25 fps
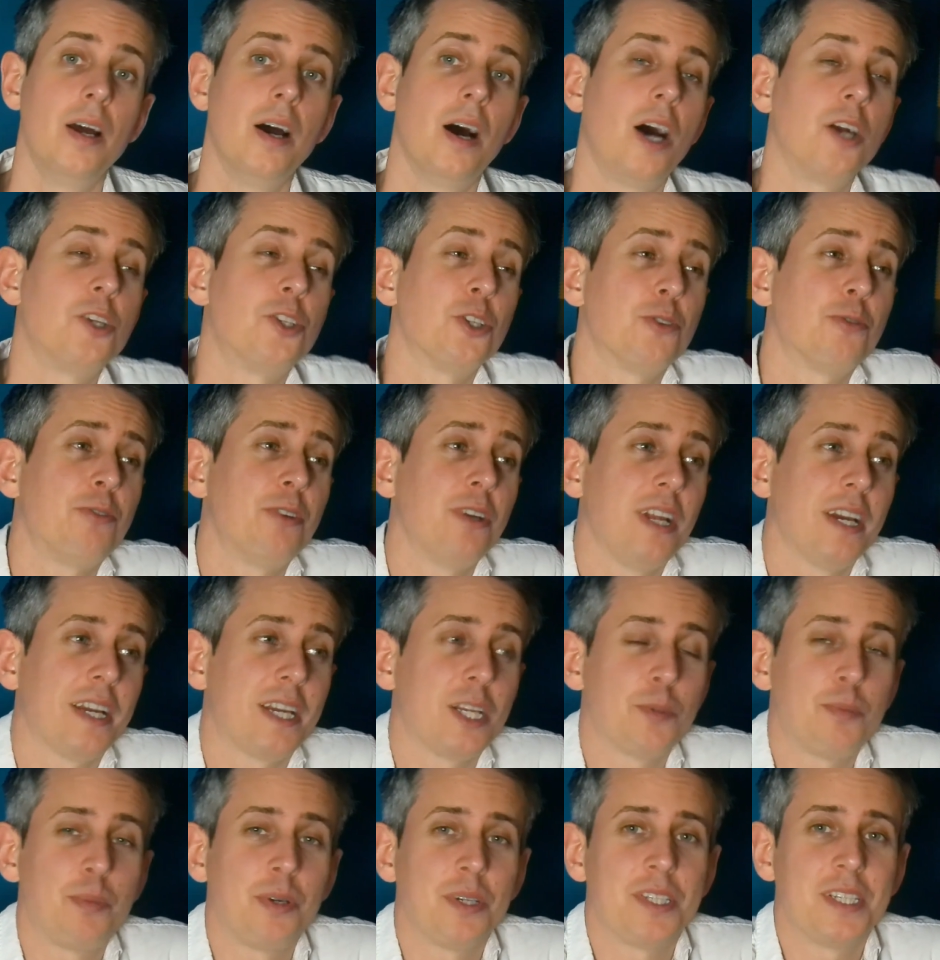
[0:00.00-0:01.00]
I just feel like
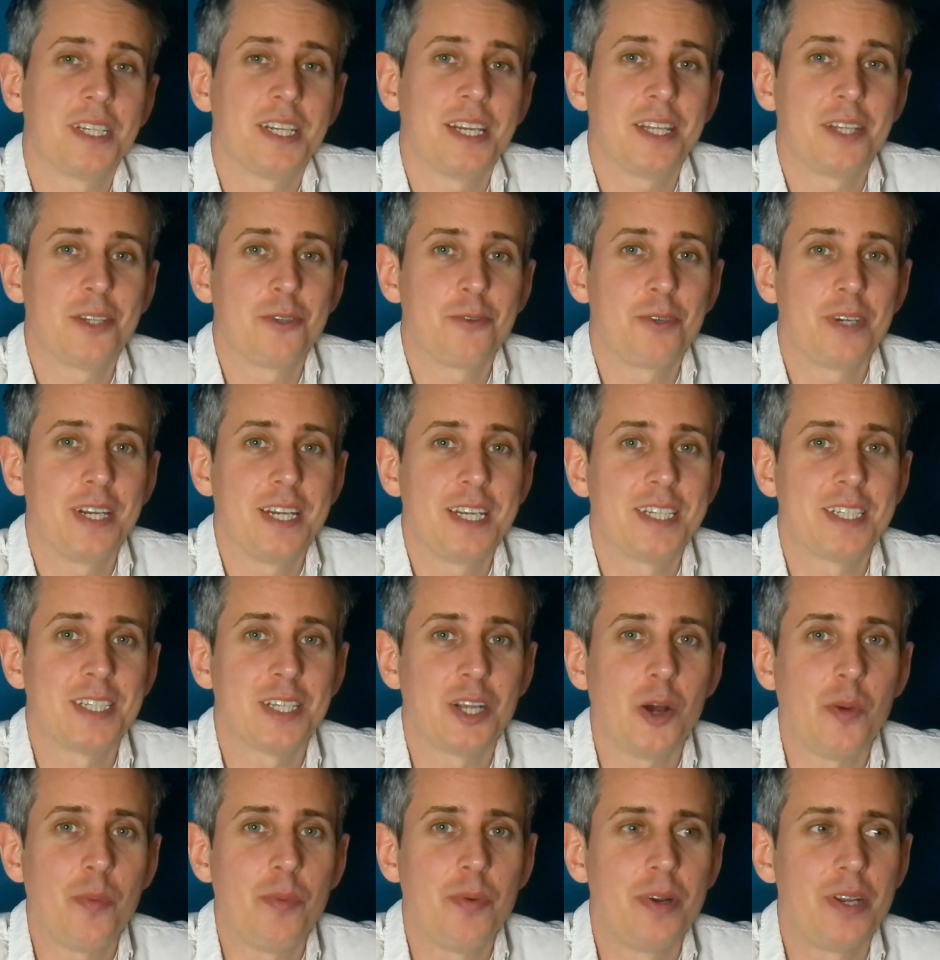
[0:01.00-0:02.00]
it's put together really
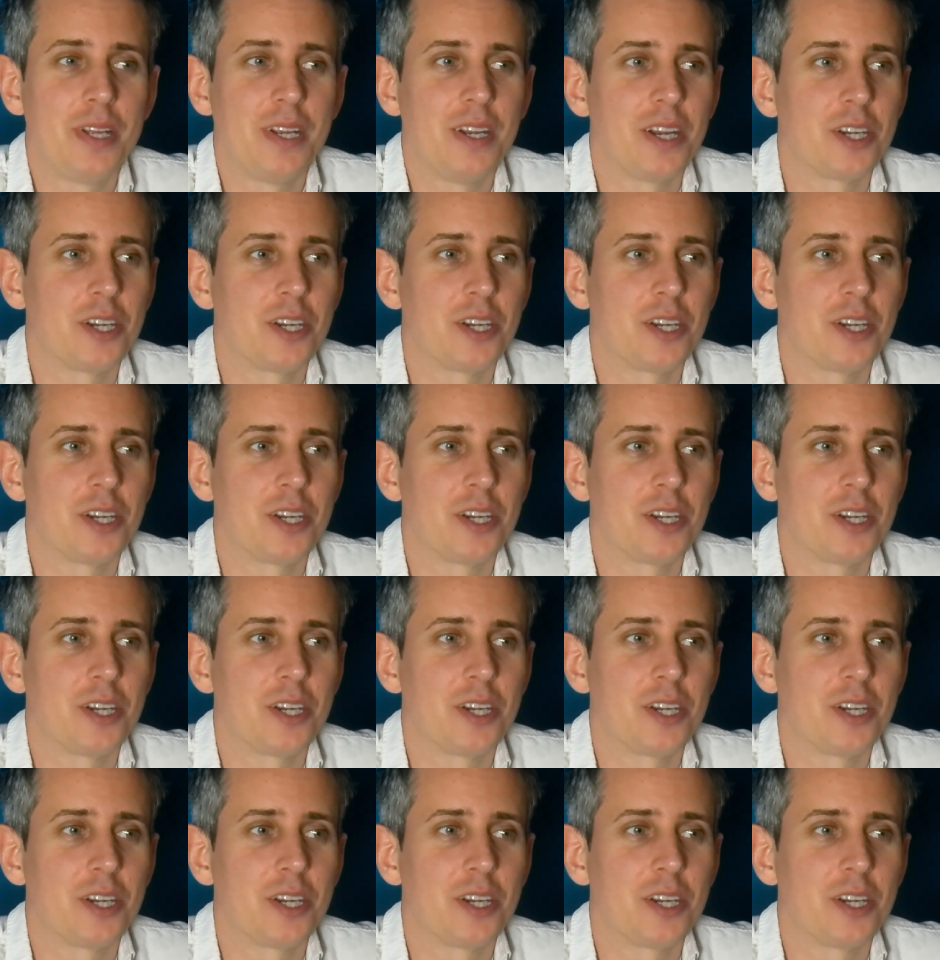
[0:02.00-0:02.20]
sloppily.